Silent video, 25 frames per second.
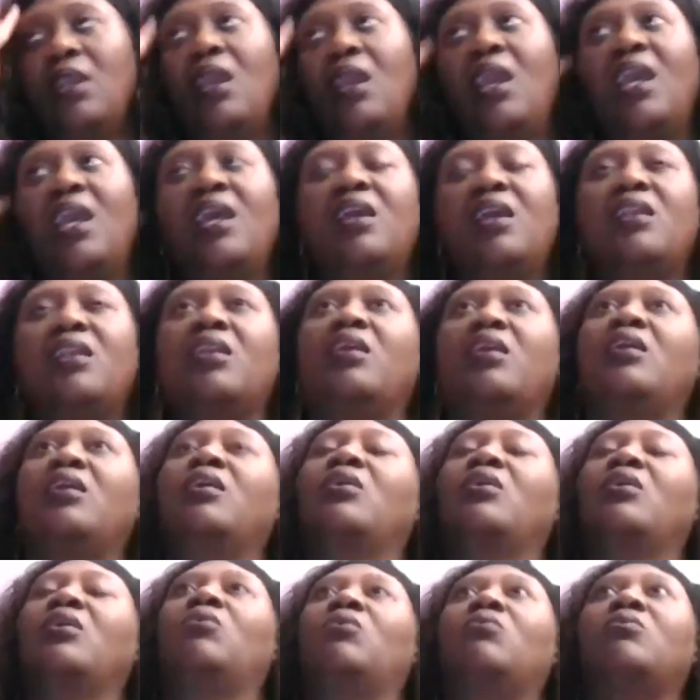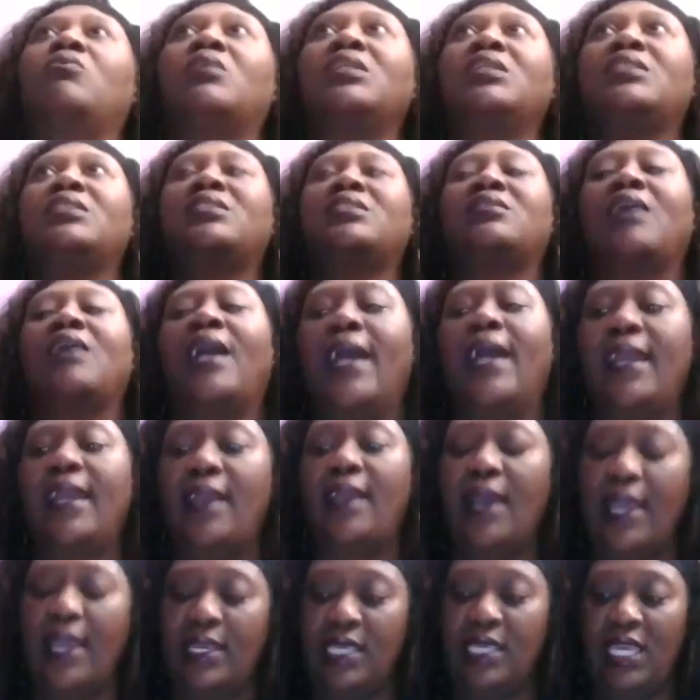And once
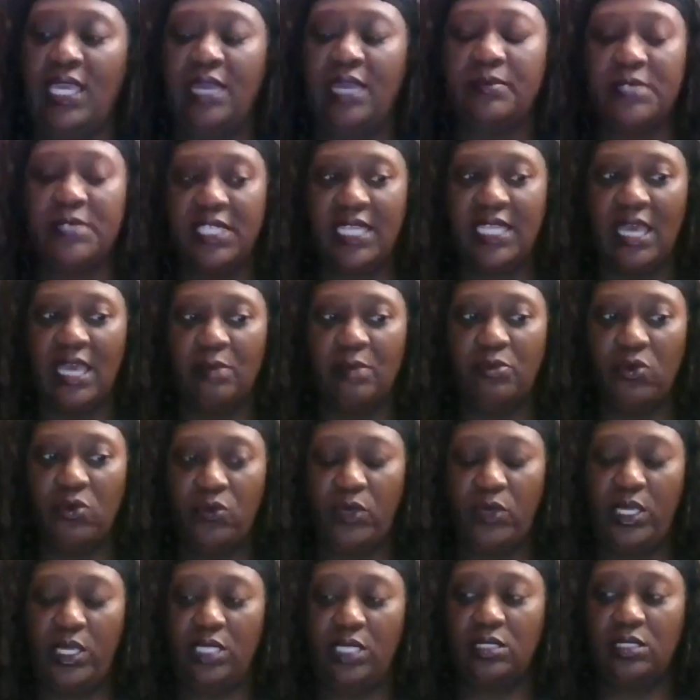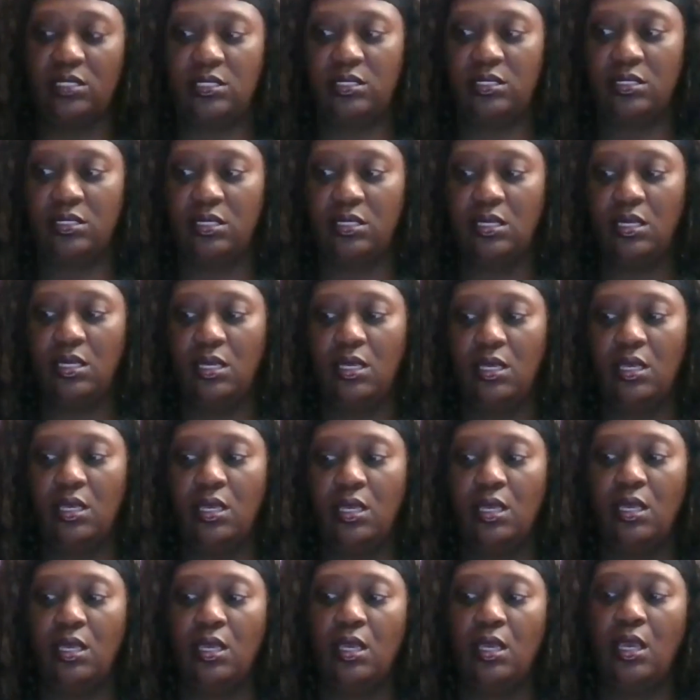I came to that point,
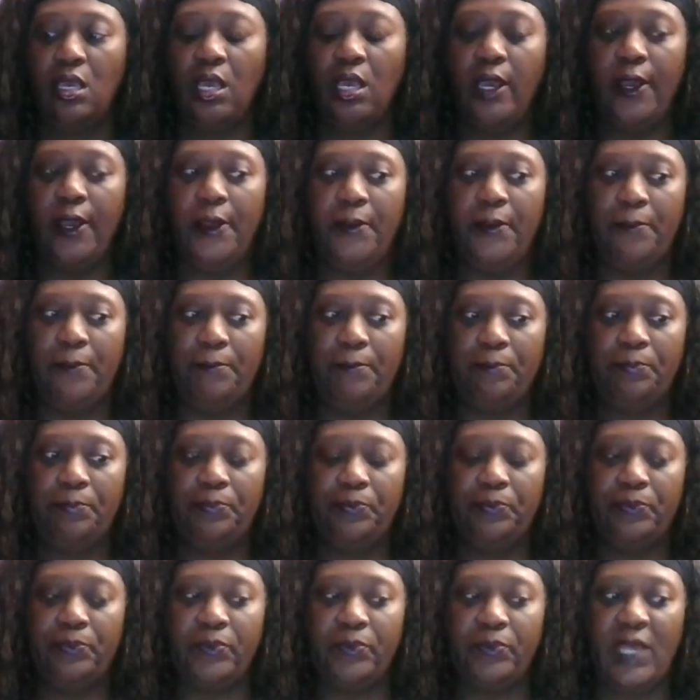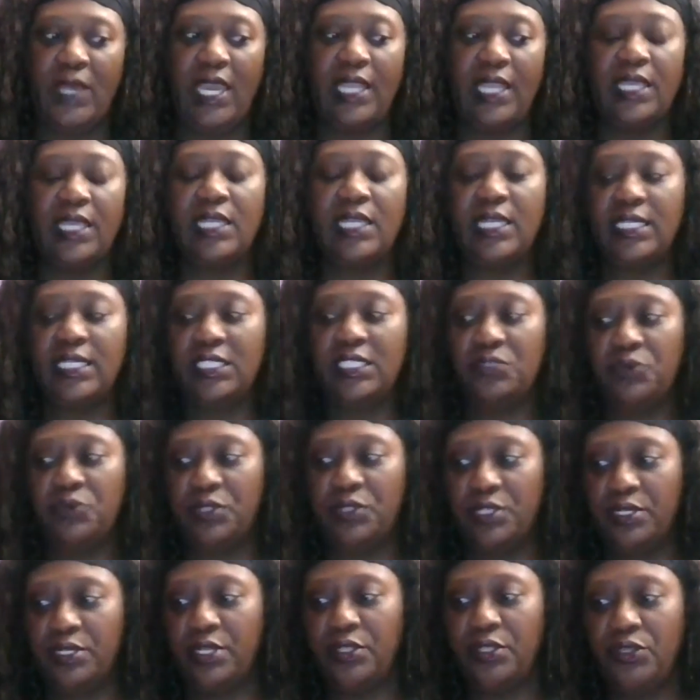I connected
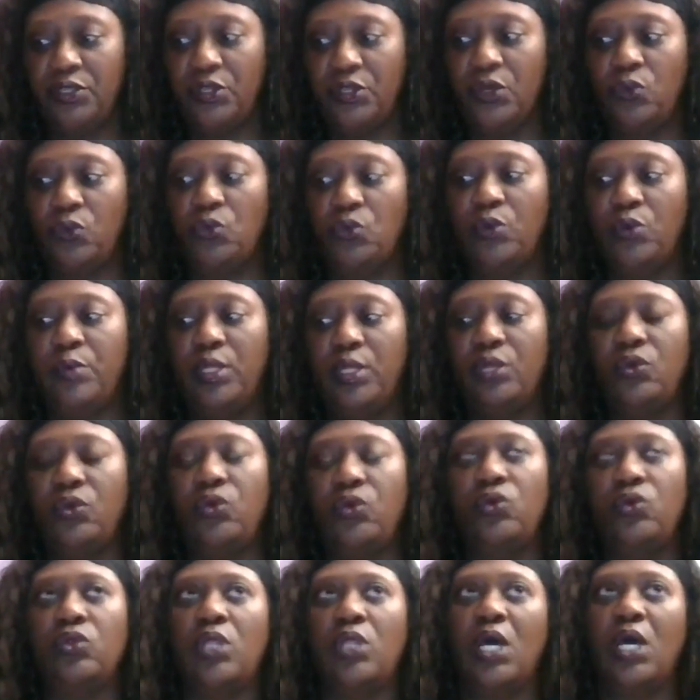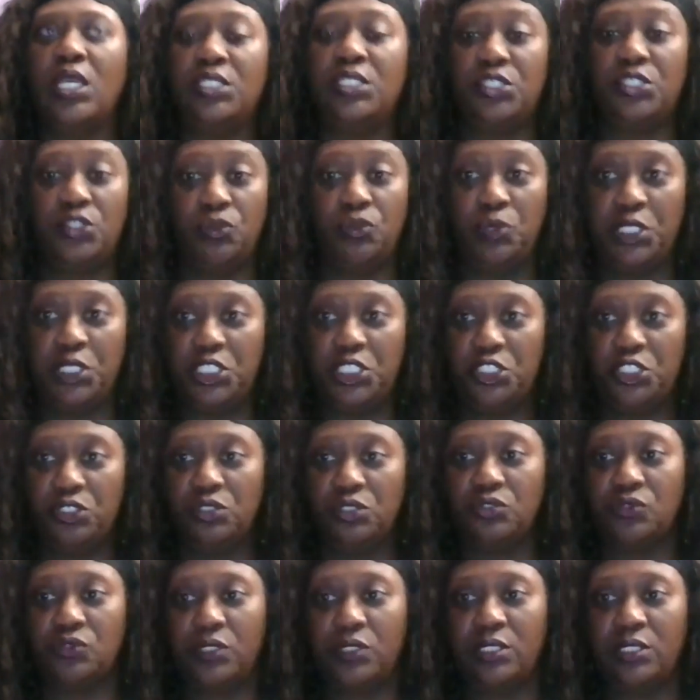with another young woman who lost 3
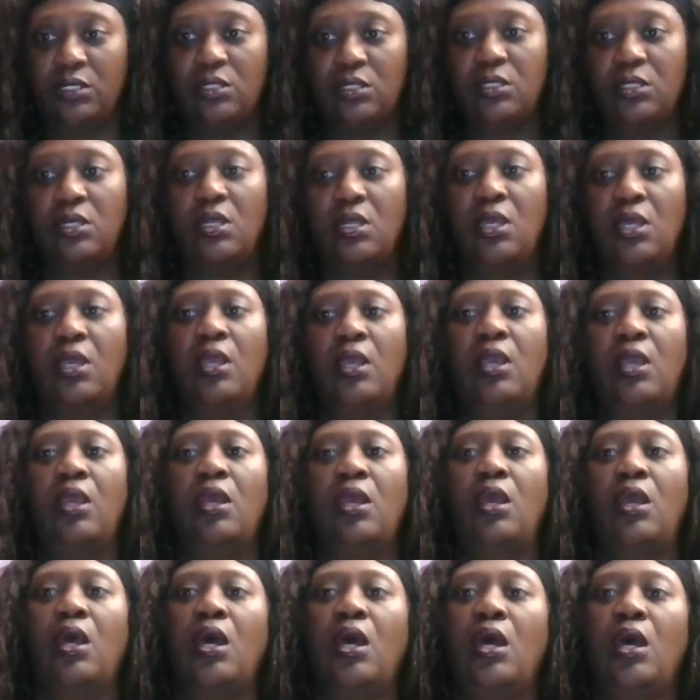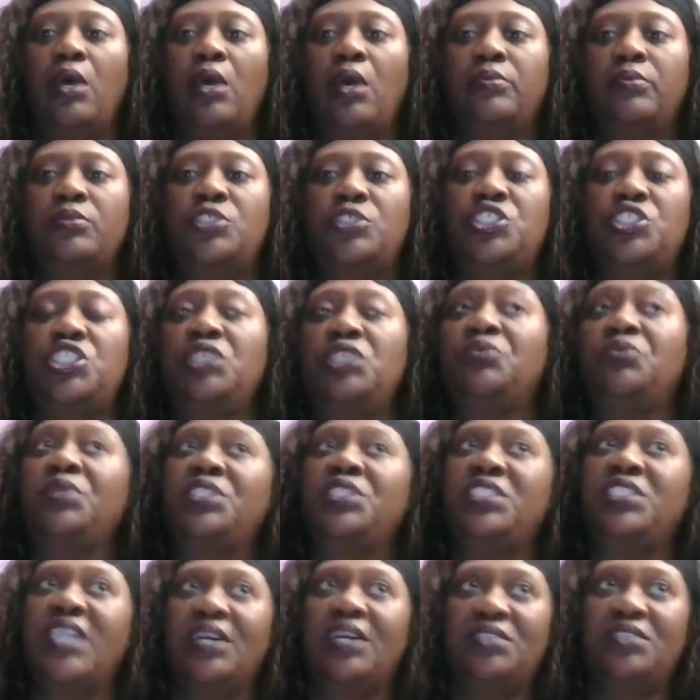children. She
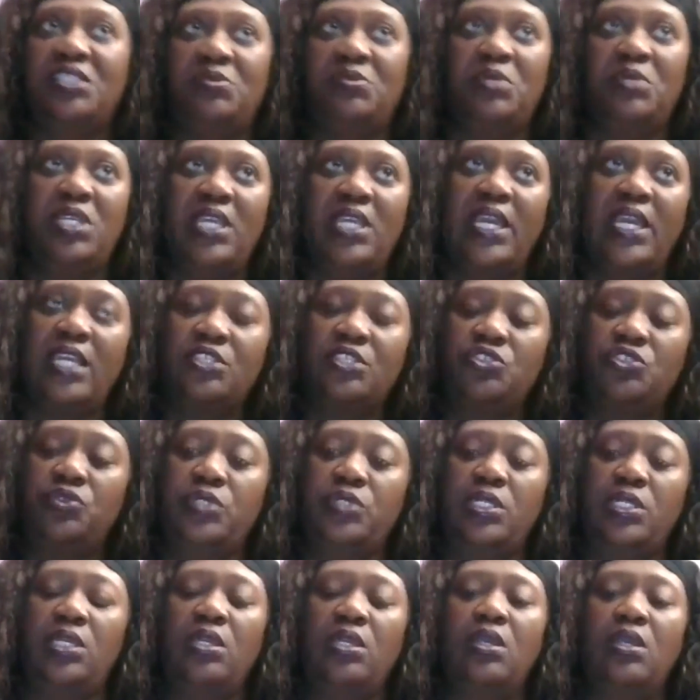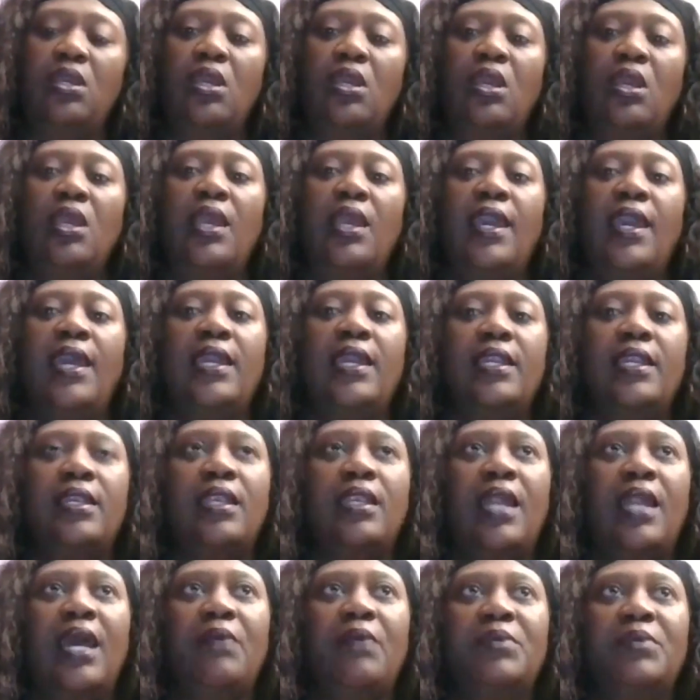reached out to me, actually,
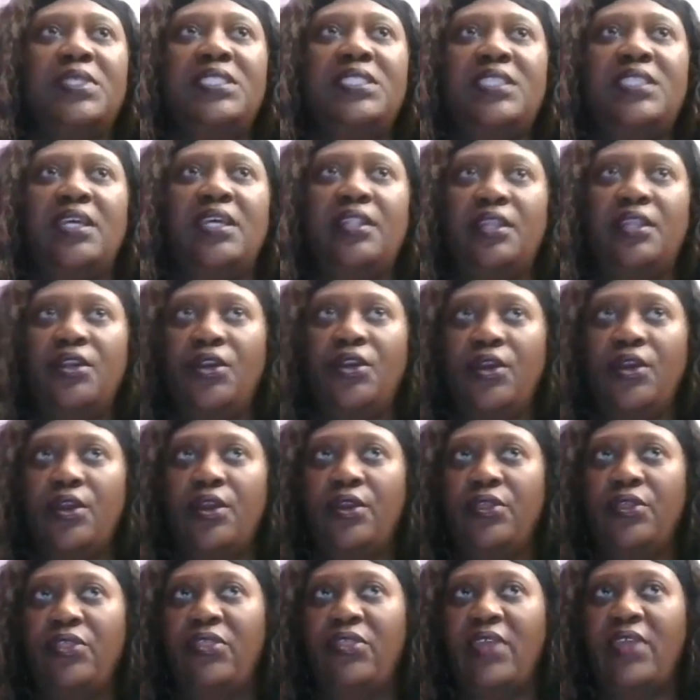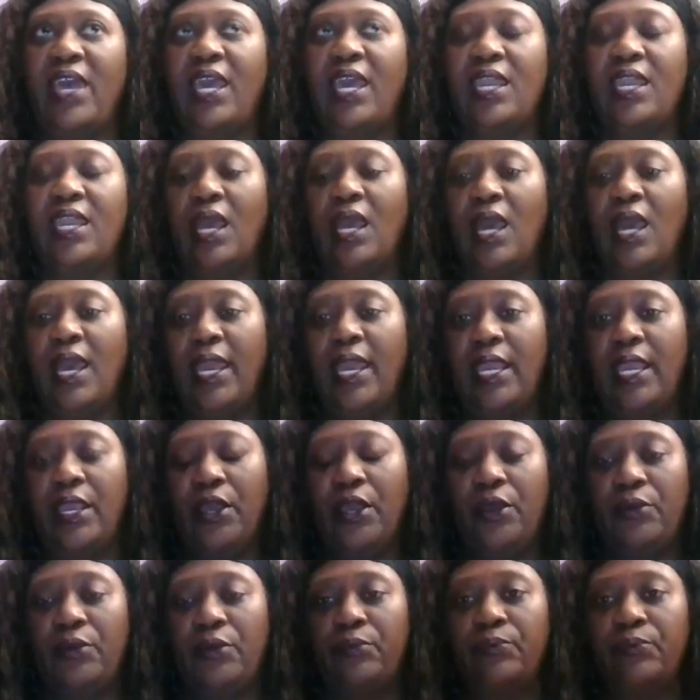and I was telling her that
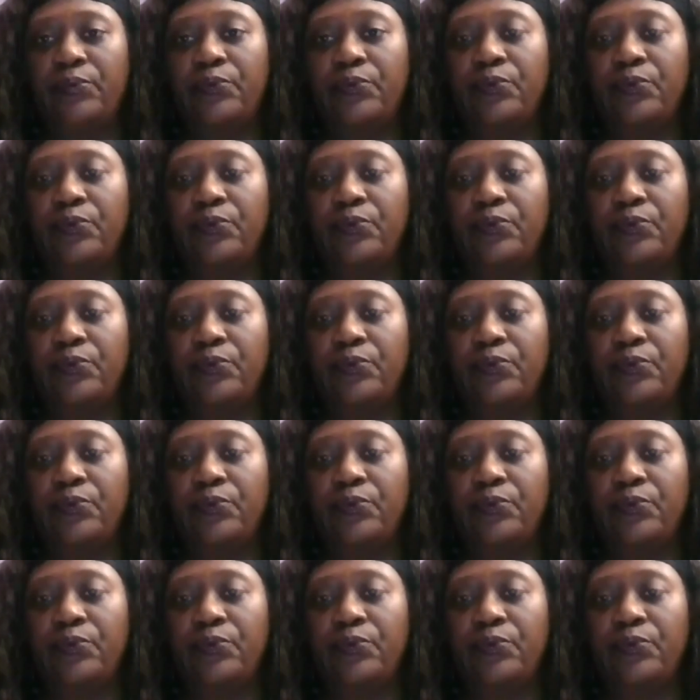I